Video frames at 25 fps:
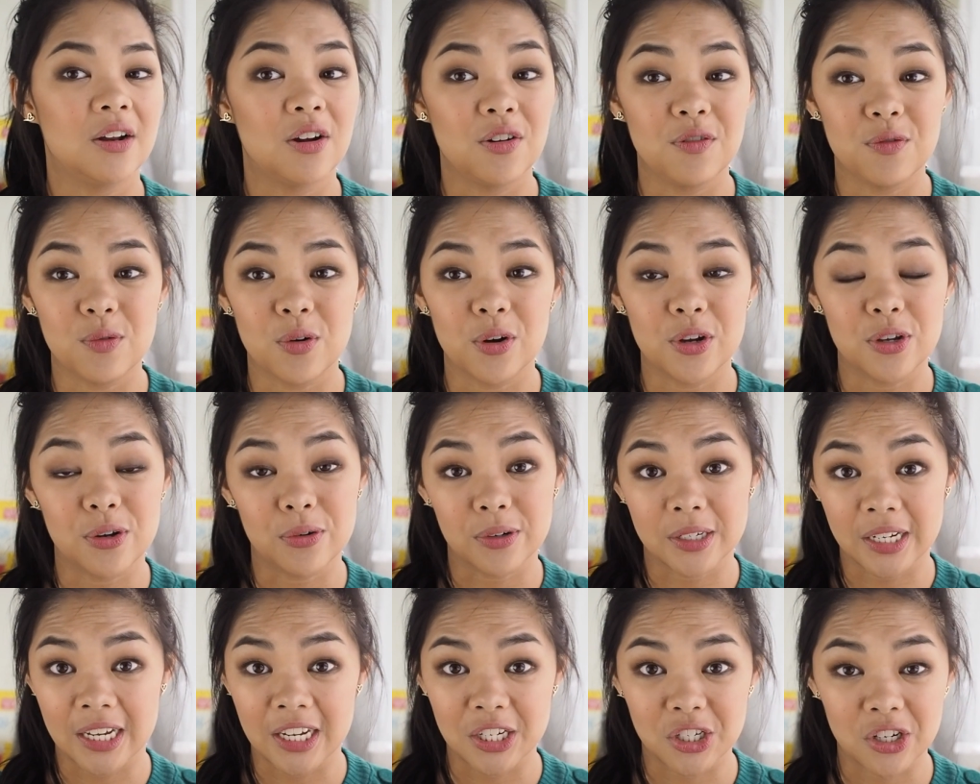of what your
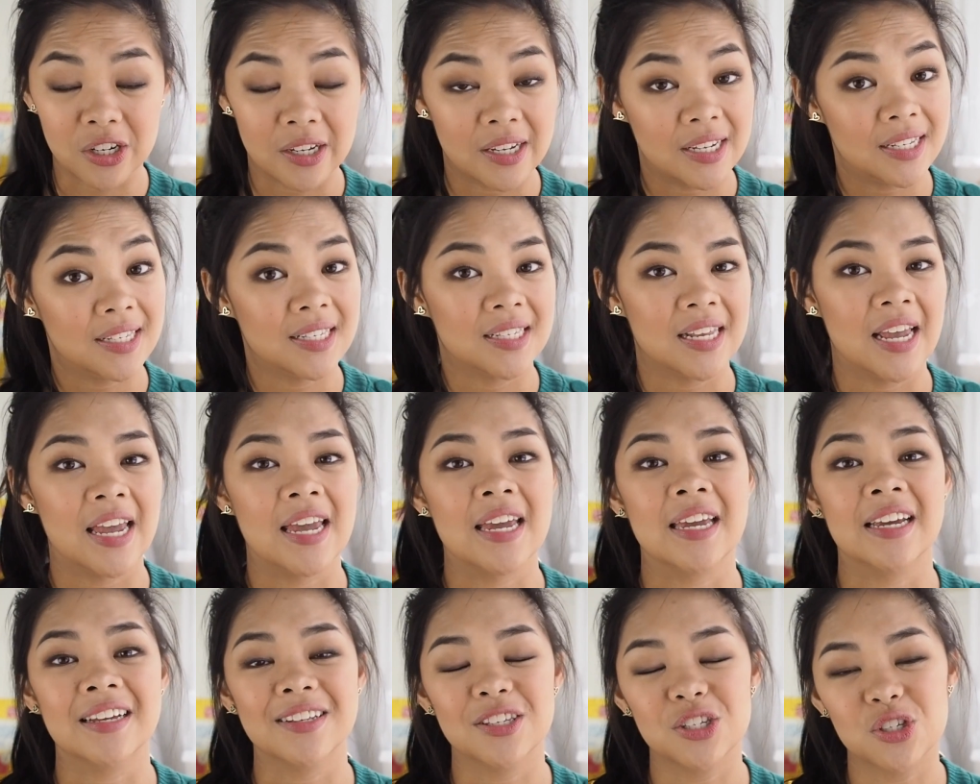teacher is
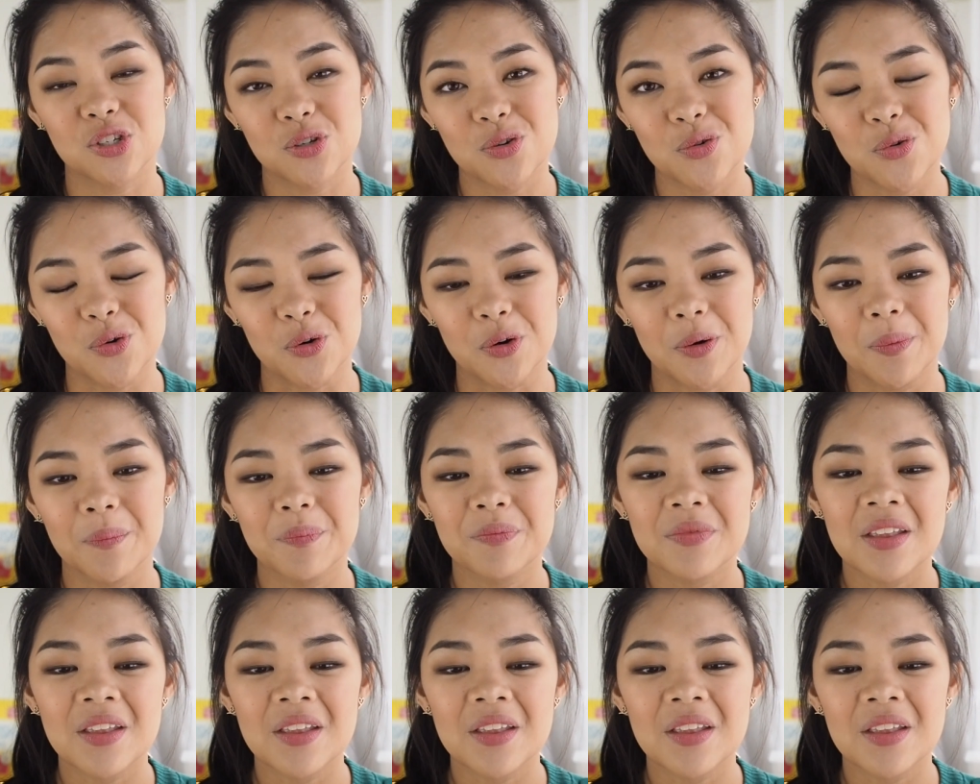saying at school.